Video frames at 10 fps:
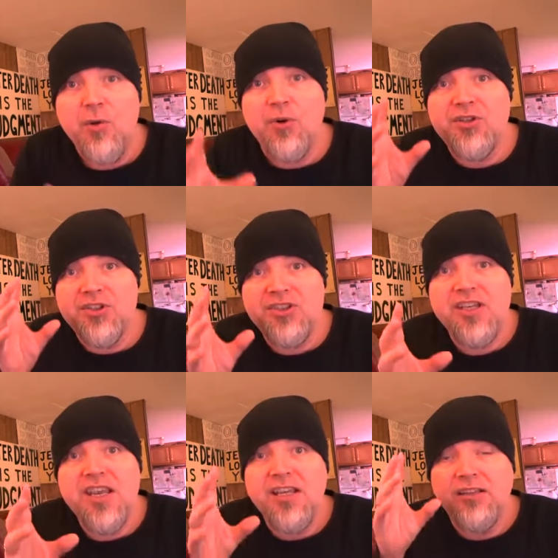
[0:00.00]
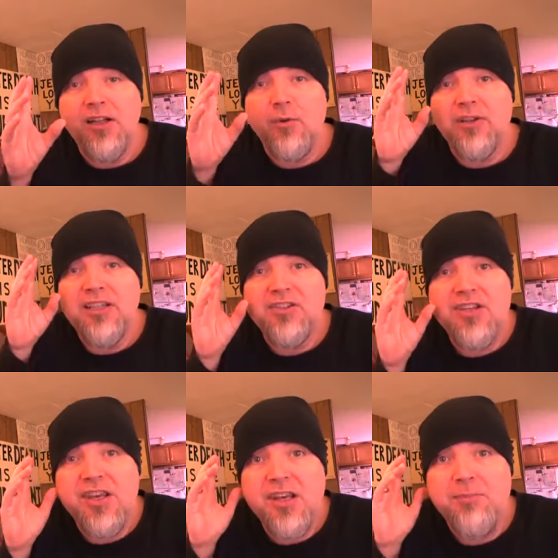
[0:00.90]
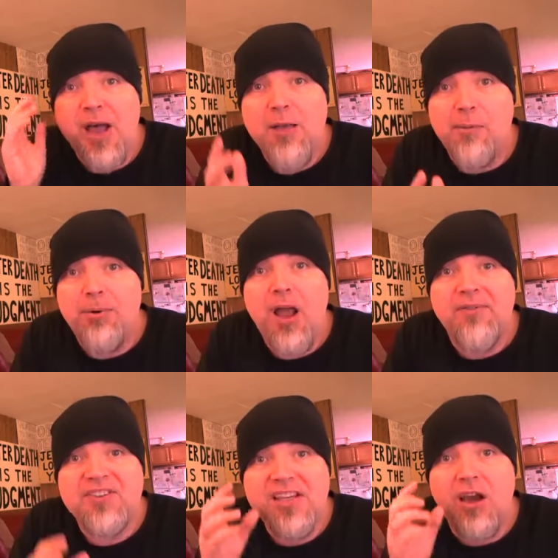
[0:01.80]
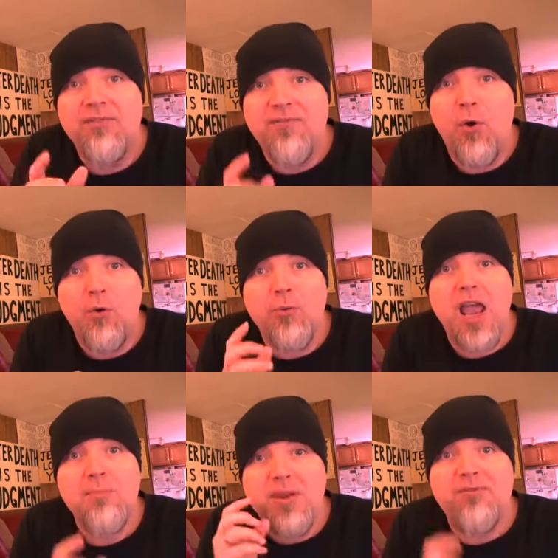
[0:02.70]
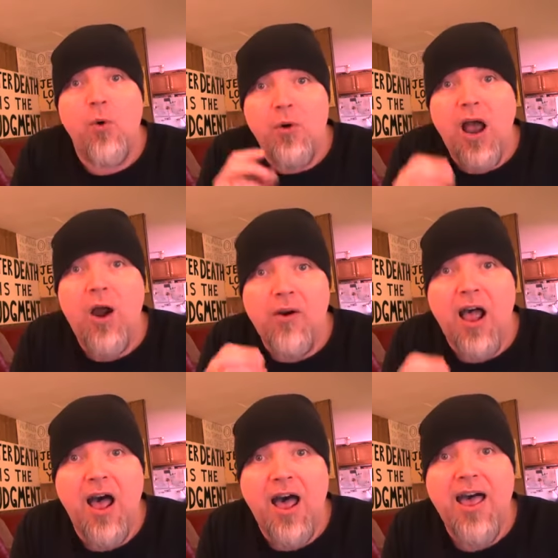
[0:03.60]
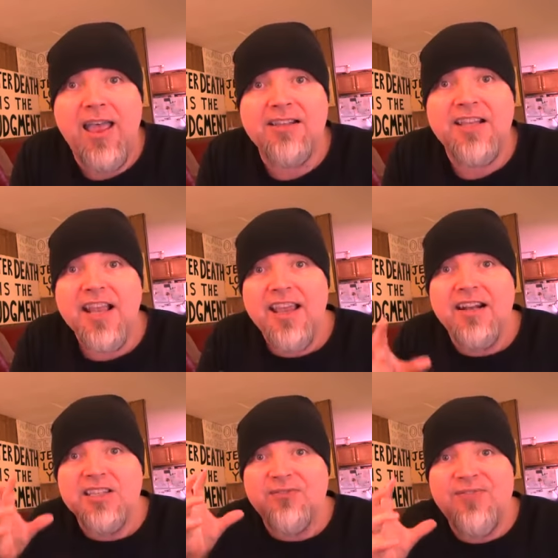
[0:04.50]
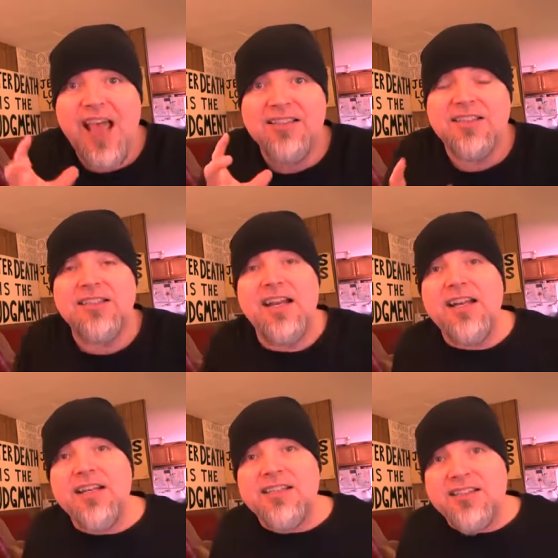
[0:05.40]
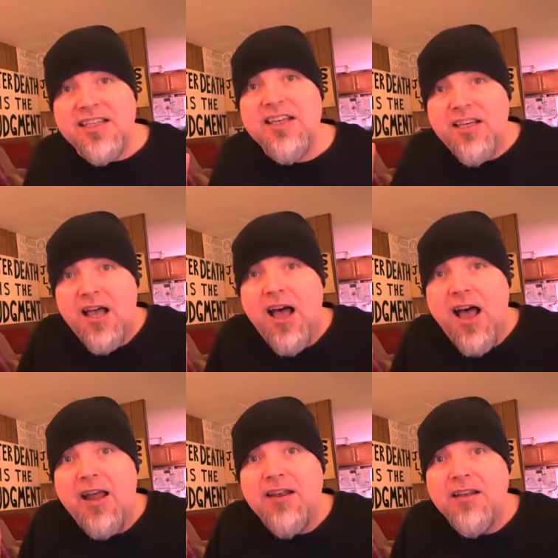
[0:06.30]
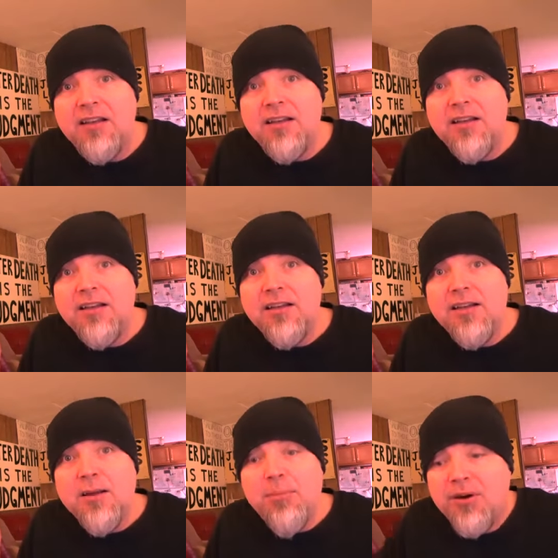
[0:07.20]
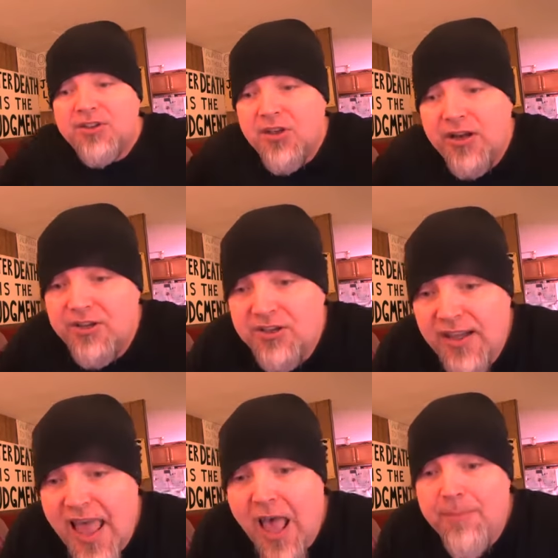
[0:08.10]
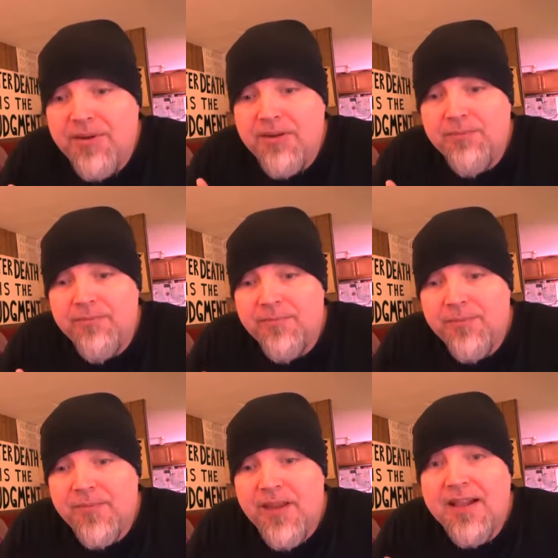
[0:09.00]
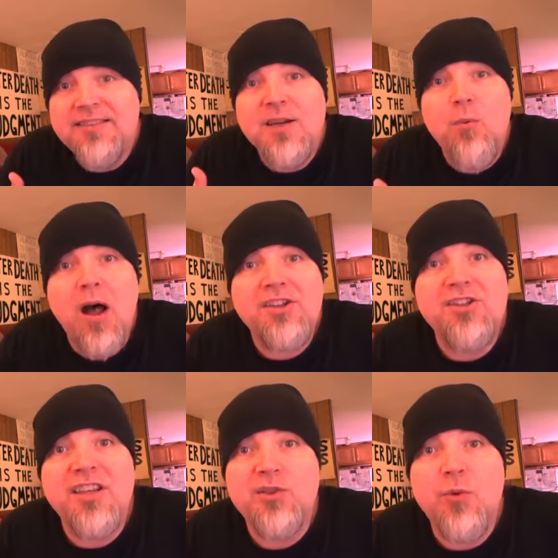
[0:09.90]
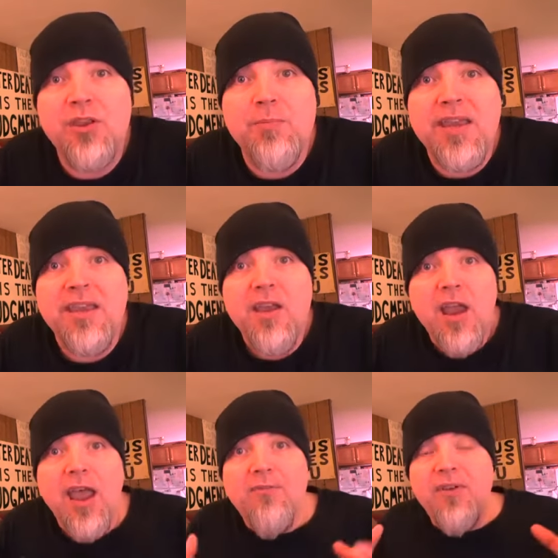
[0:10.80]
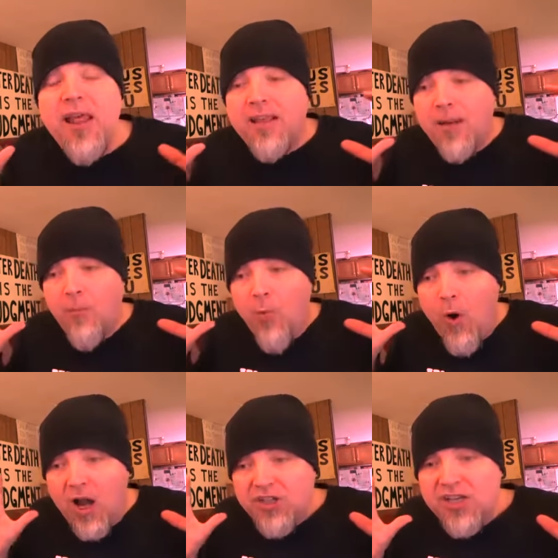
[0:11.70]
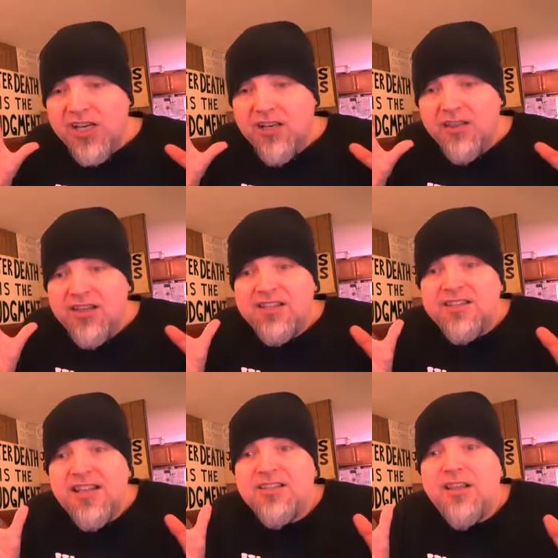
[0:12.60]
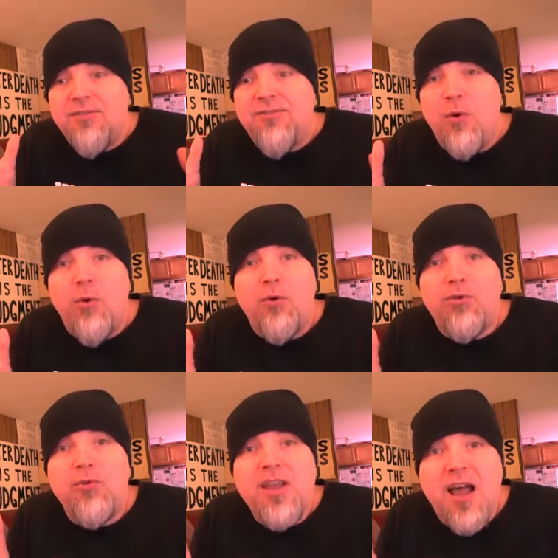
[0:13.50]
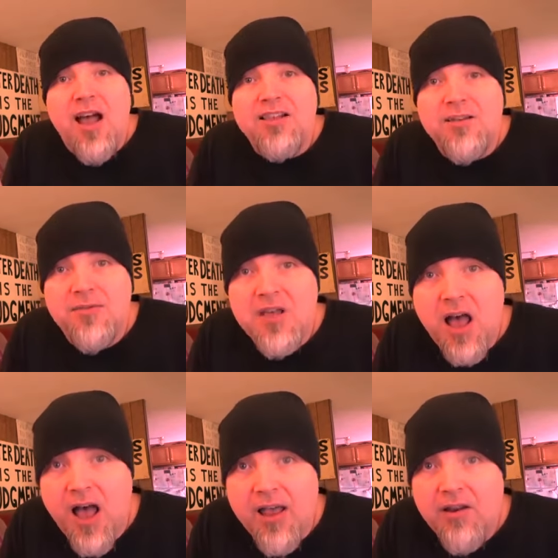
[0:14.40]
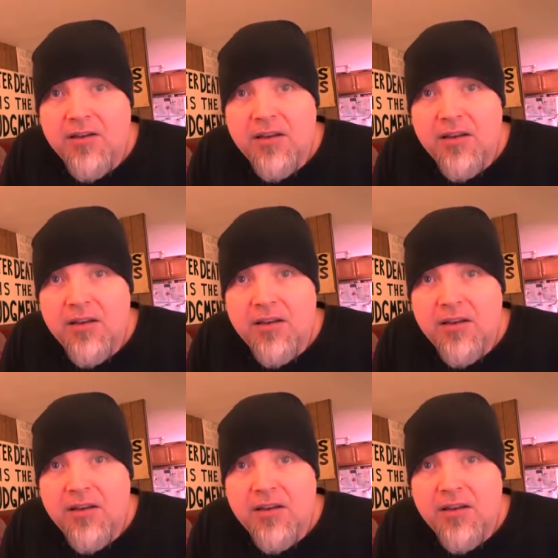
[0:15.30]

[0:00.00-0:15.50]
We're seeing, literally seeing, Bible prophecy unfold right before our eyes. It is fascinating to see God put us on his lap and say, Watch this with me. And I feel like I'm watching these things unfold through the eyes of God.